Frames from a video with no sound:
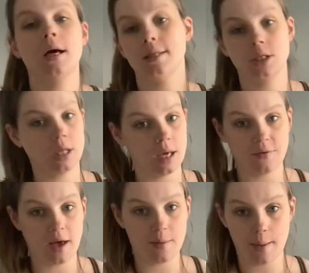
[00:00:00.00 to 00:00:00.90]
like if
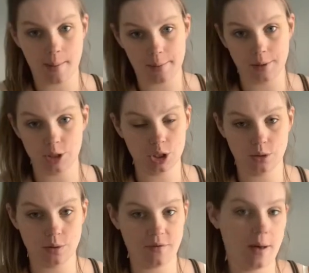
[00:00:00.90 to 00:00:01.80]
I have a baby in
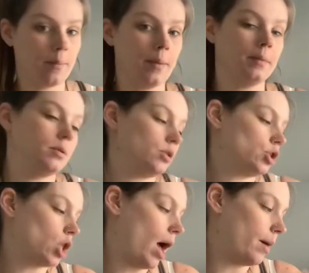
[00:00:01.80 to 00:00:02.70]
June, if I have a baby in
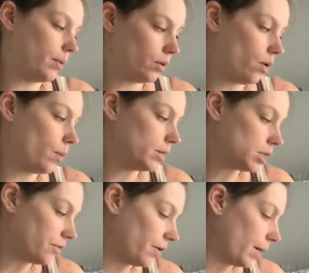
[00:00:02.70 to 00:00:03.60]
July, it's a little bit
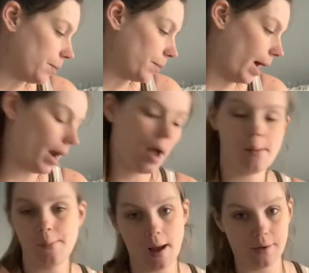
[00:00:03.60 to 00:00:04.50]
different, but
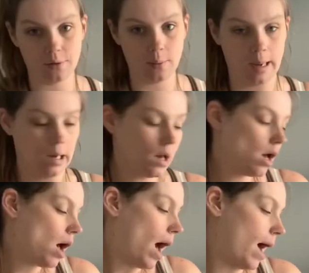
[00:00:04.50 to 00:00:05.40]
either way.
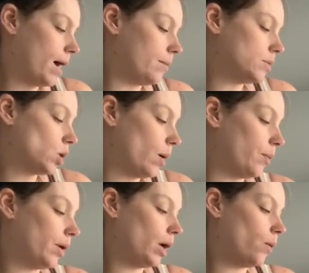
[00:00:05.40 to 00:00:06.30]
So I'm
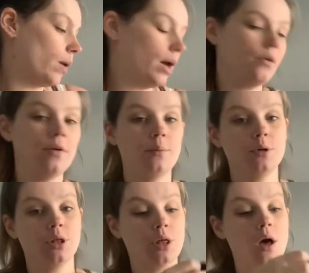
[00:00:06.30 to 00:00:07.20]
bringing one outfit
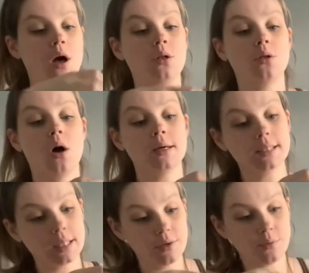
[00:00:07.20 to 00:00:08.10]
with a long
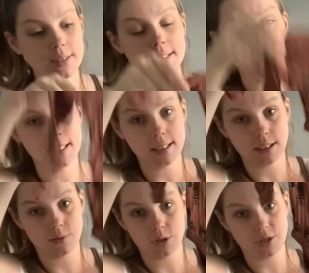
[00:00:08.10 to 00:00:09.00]
sleeve onesie,
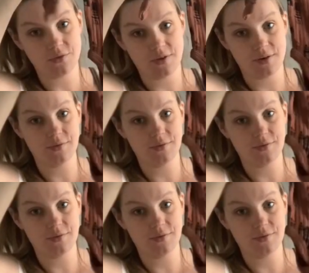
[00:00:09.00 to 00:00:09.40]
so just a Finn and